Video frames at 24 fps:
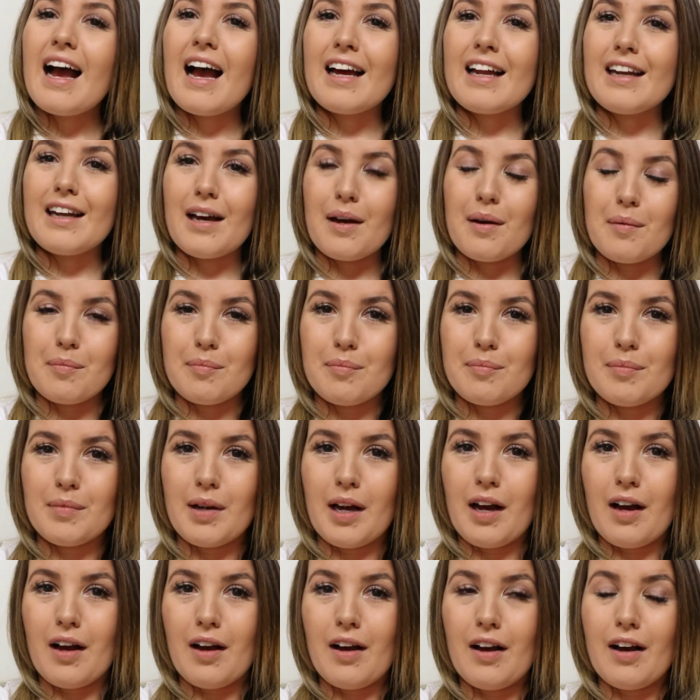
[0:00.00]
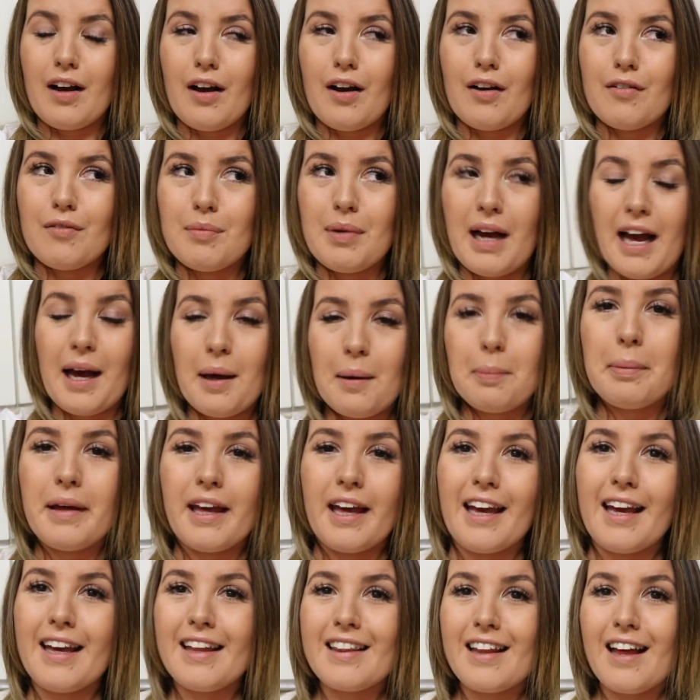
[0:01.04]
And um I'm
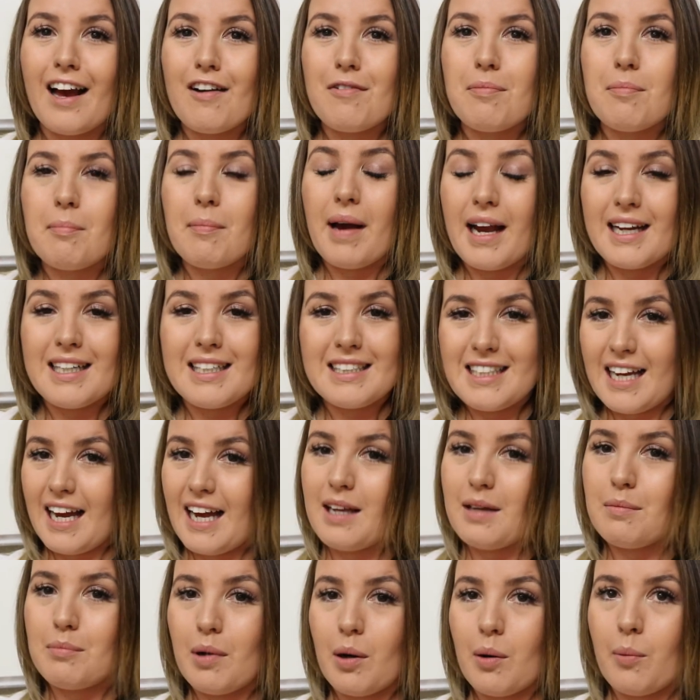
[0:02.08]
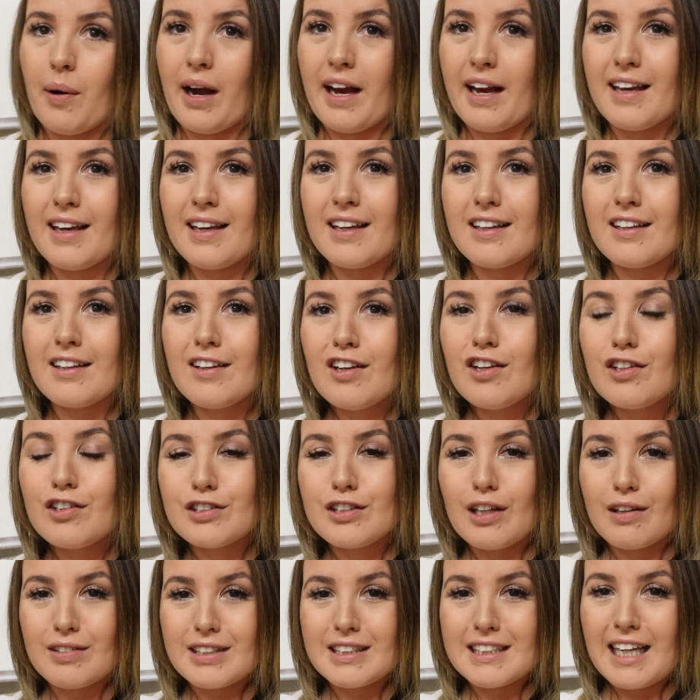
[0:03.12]
happy that I've maintained my weight,
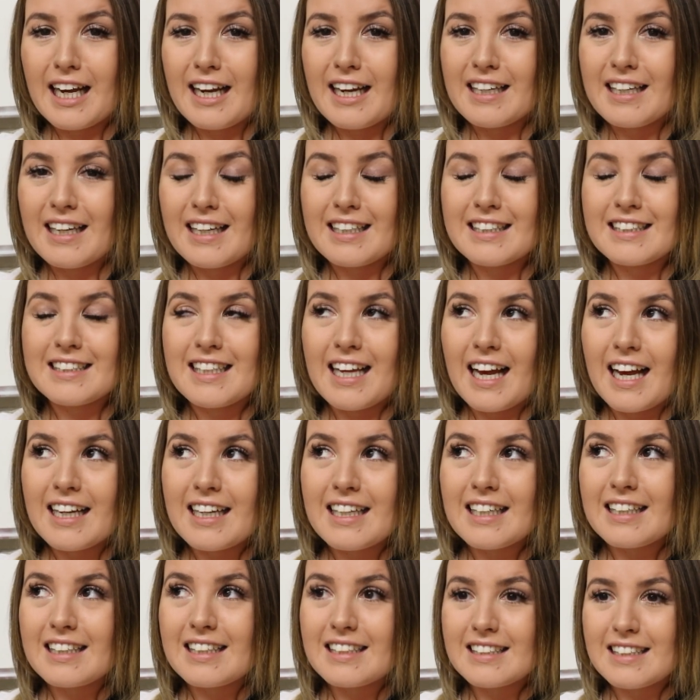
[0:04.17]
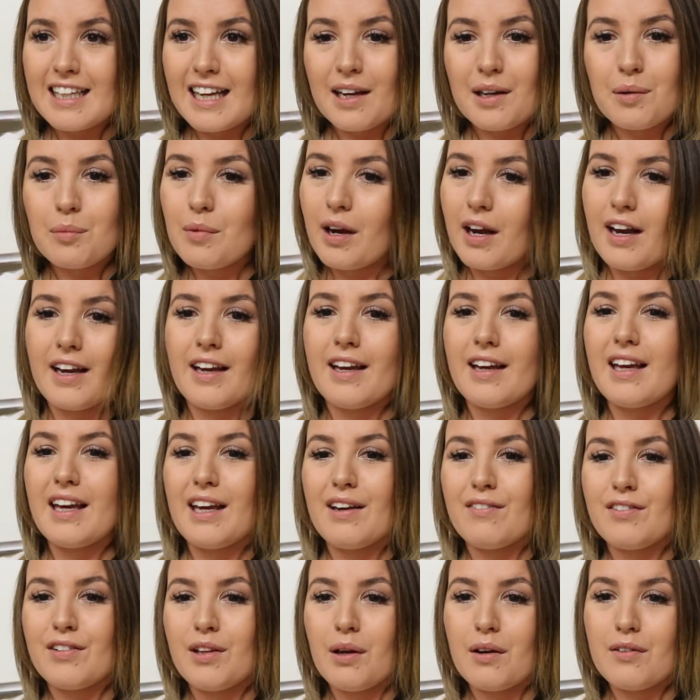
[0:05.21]
so I've stayed exactly the same weight
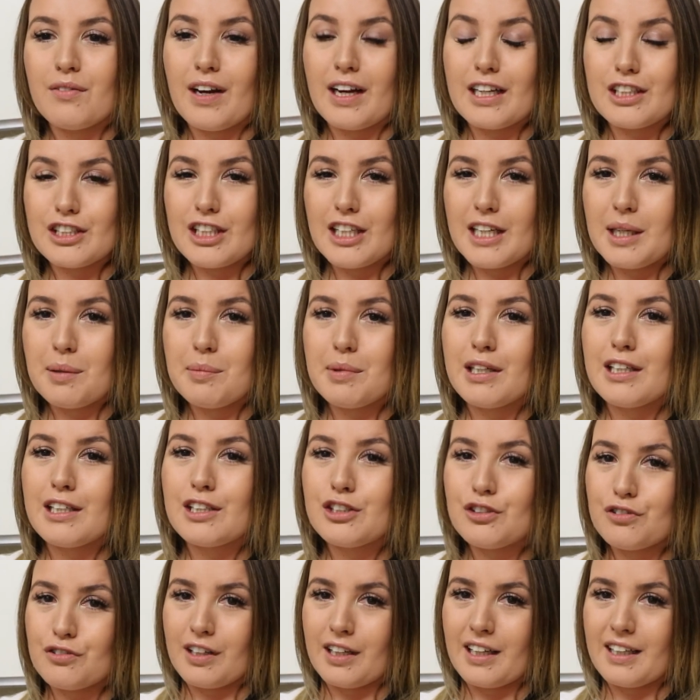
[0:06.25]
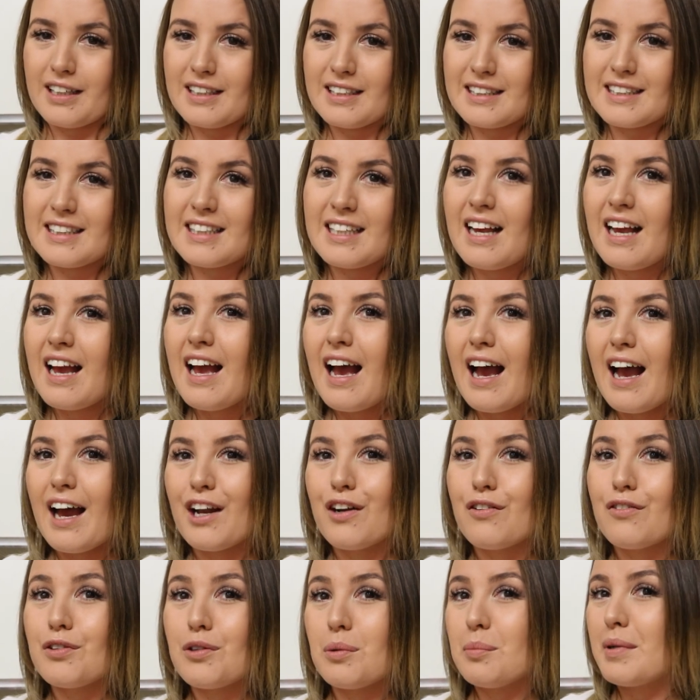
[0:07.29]
even though I've had cheat meal and drinks,
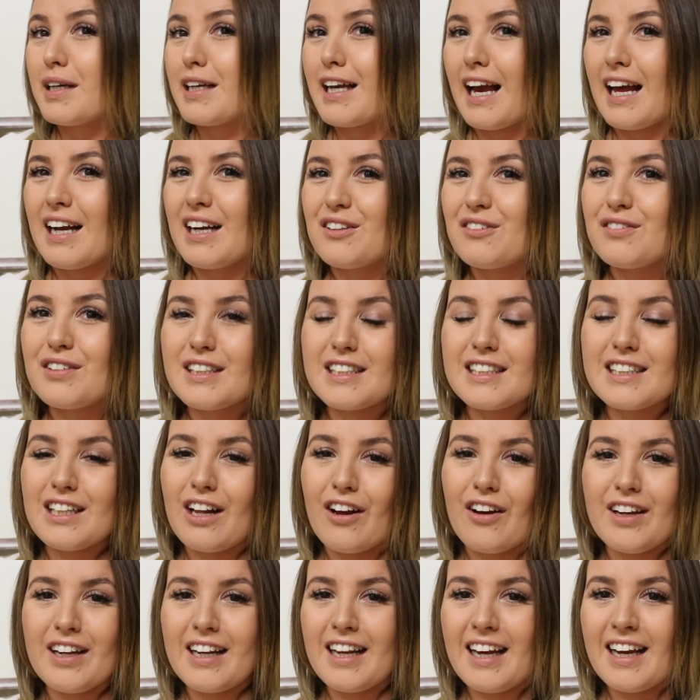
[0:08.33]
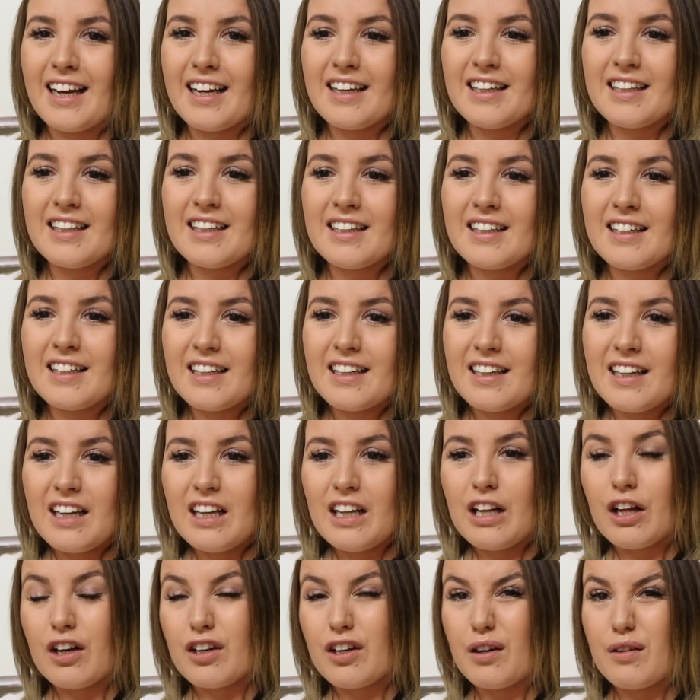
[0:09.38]
and I've upped my calories slightly.
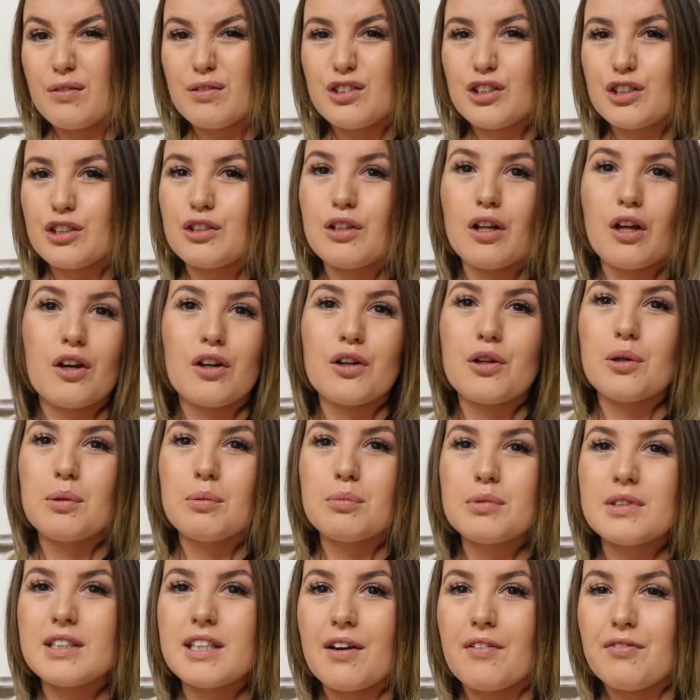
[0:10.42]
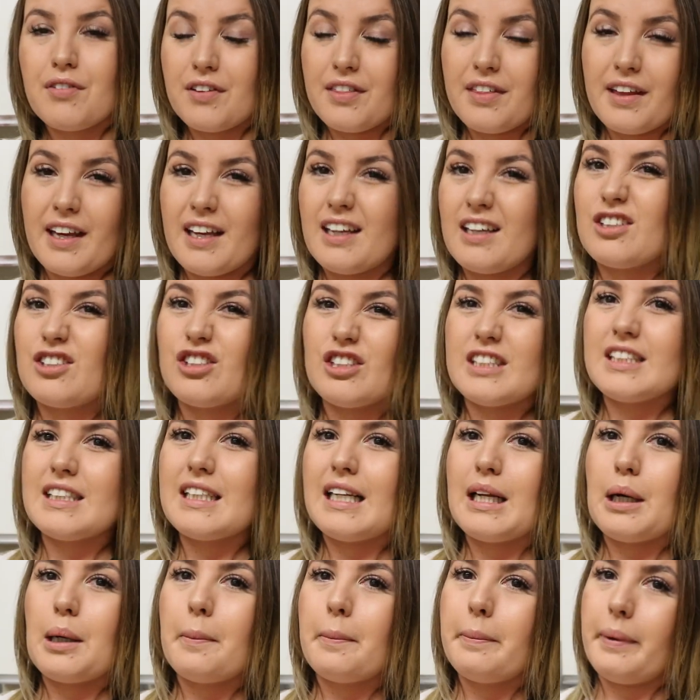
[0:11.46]
Like I've just logged up to everything just a
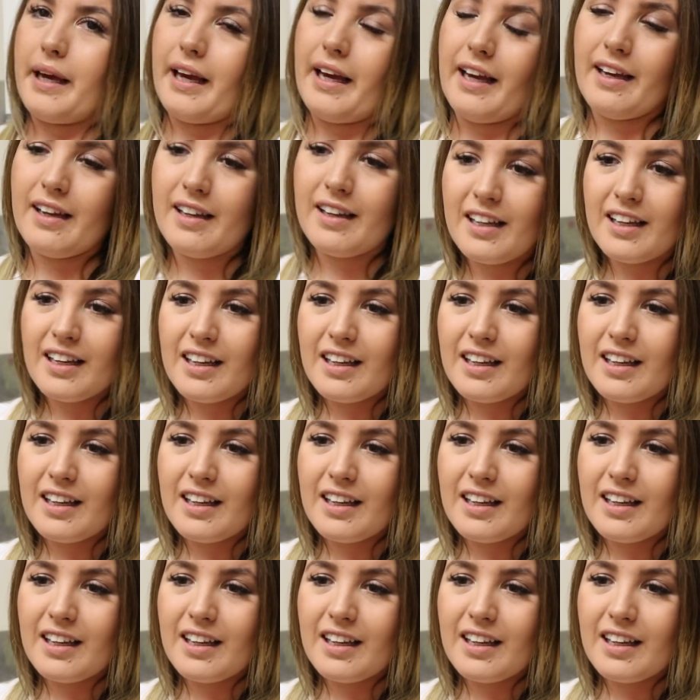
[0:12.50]
little bit.